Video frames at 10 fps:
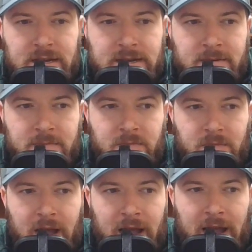
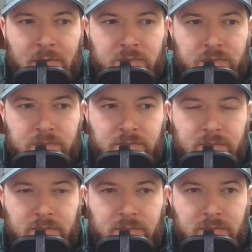I
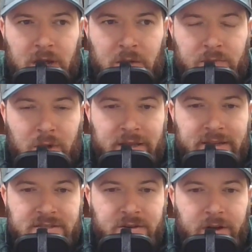would probably
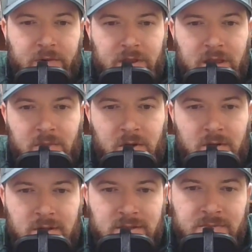disagree with him
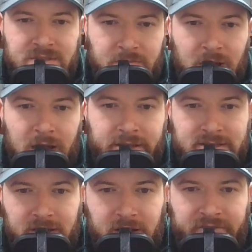on some symbolic
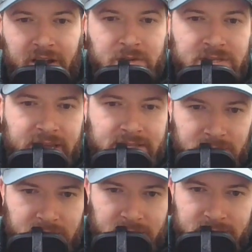stuff. I would take
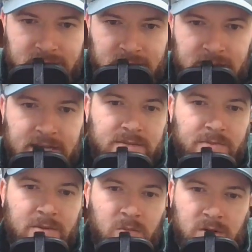some things to
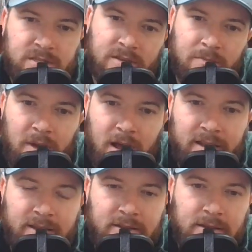be more
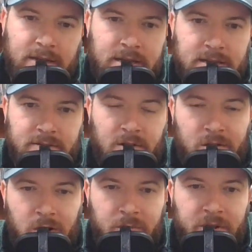symbolic.
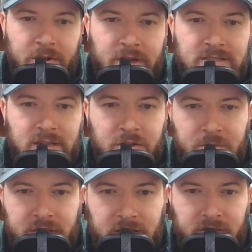Our hermeneutics a little
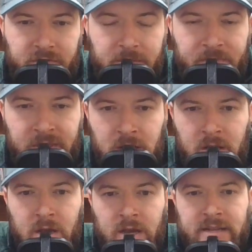bit different
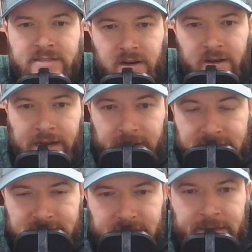in certain
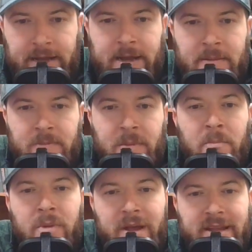areas,
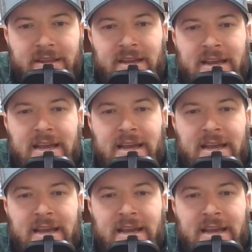but